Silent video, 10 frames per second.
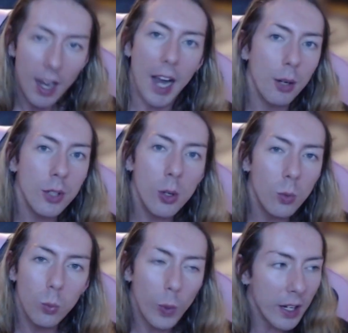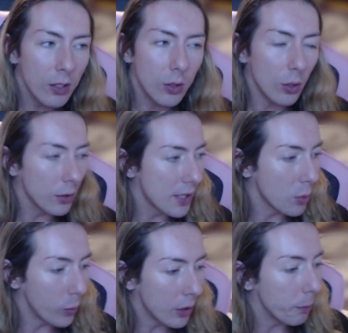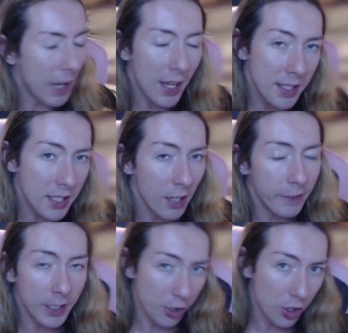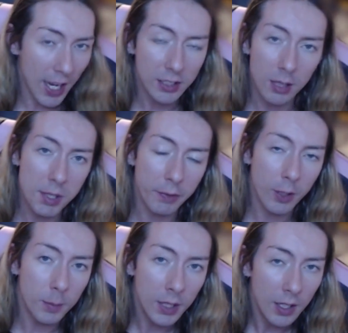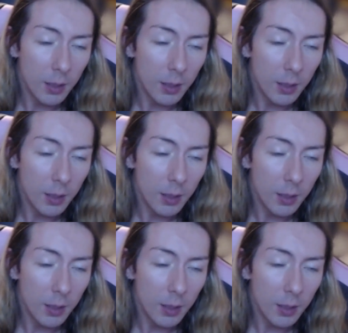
I don't know where all this weird ban stuff in his chat comes from.